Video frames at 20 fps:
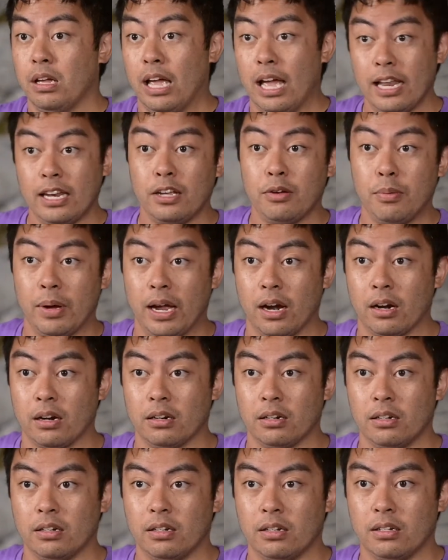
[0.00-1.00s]
anywhere.
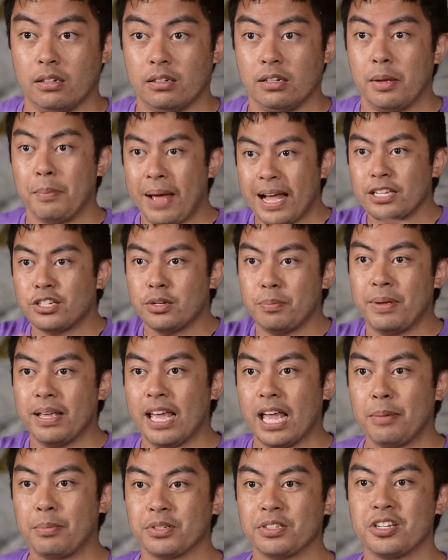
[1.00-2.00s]
Imagine being
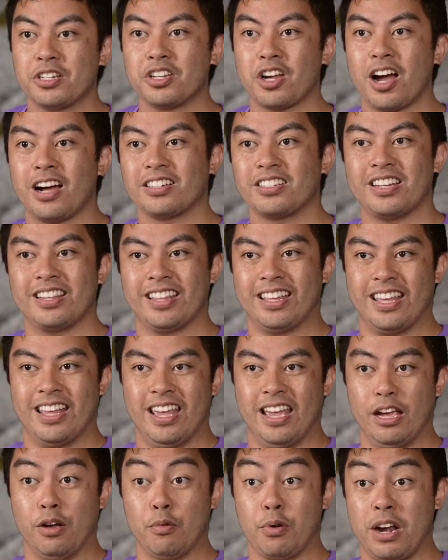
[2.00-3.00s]
able to talk to the
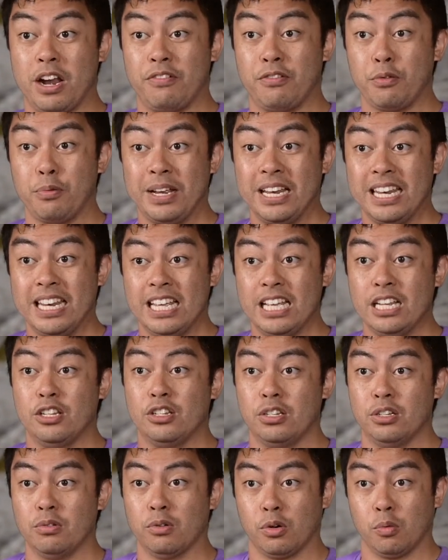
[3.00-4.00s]
King whenever we need
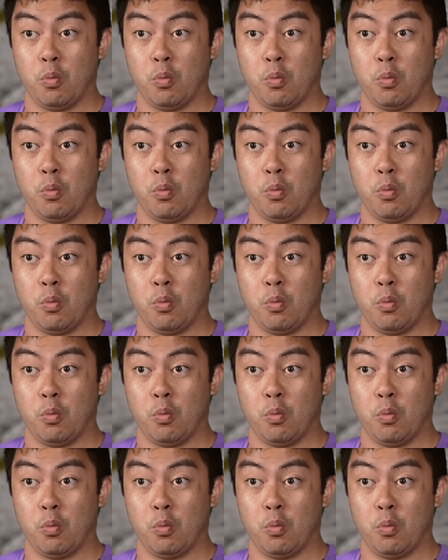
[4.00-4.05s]
to or